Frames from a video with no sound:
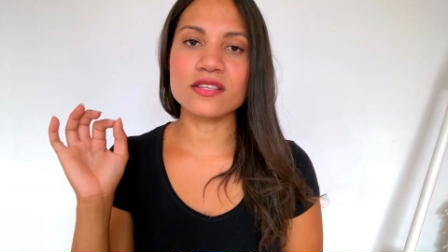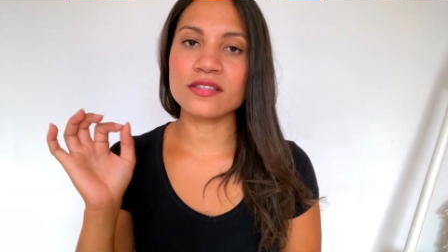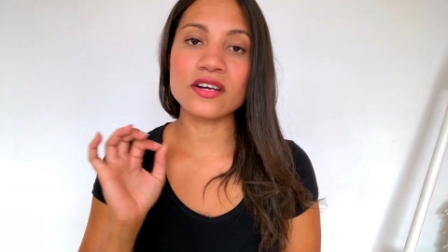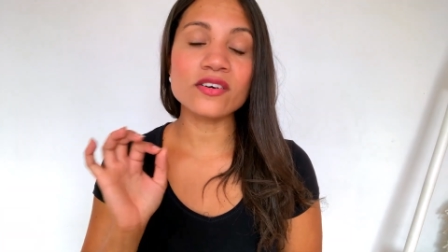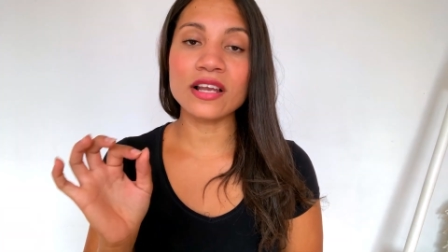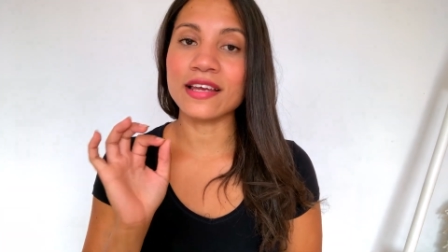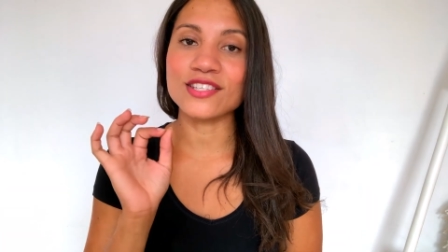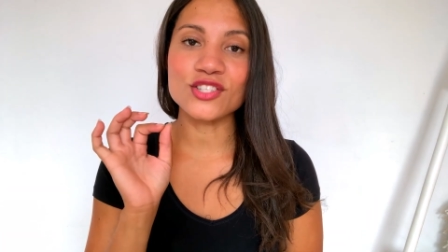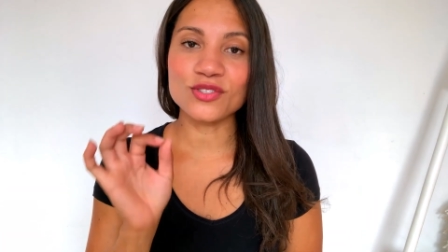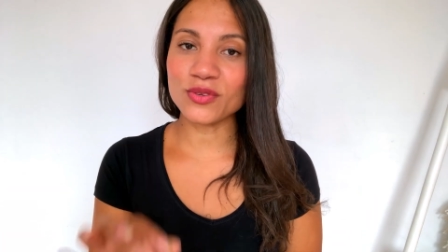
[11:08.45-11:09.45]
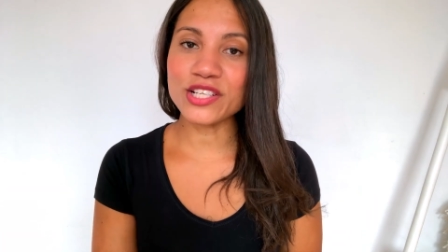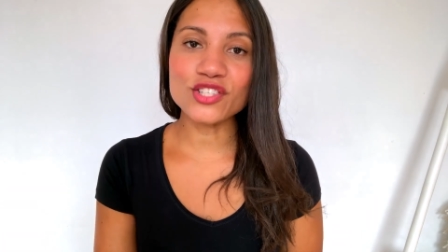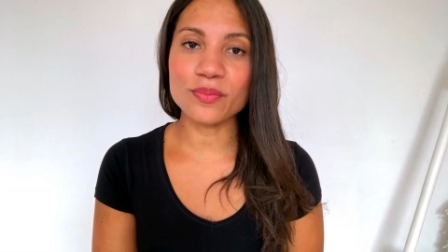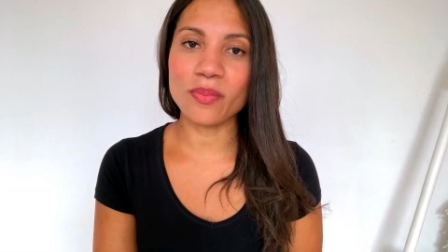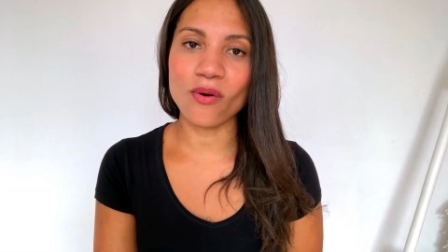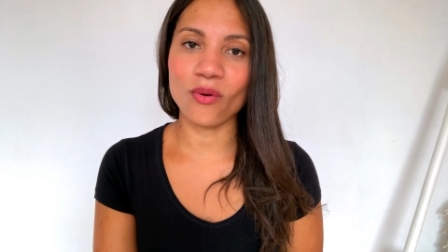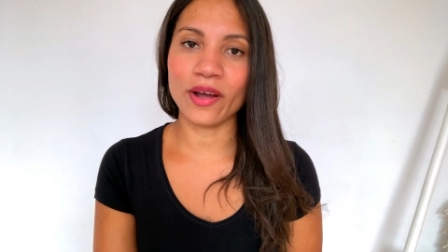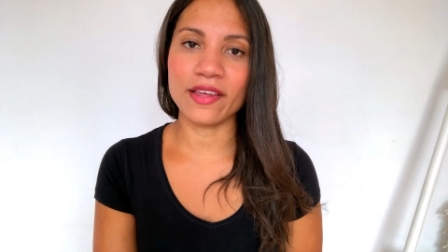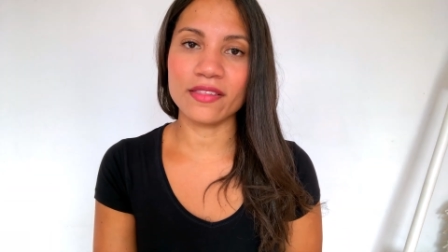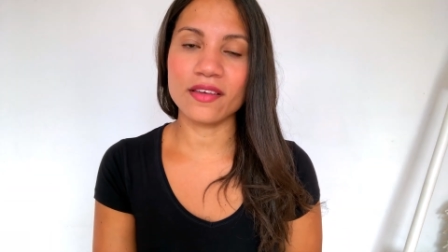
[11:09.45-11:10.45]
they're like straight to the
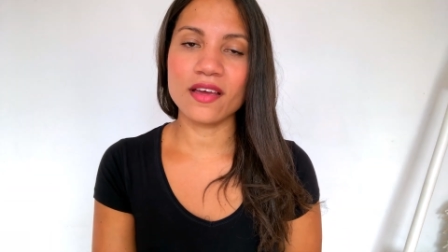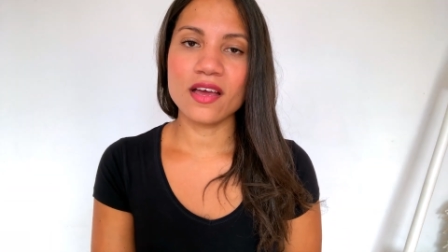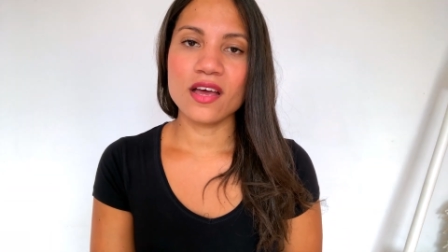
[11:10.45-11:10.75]
point.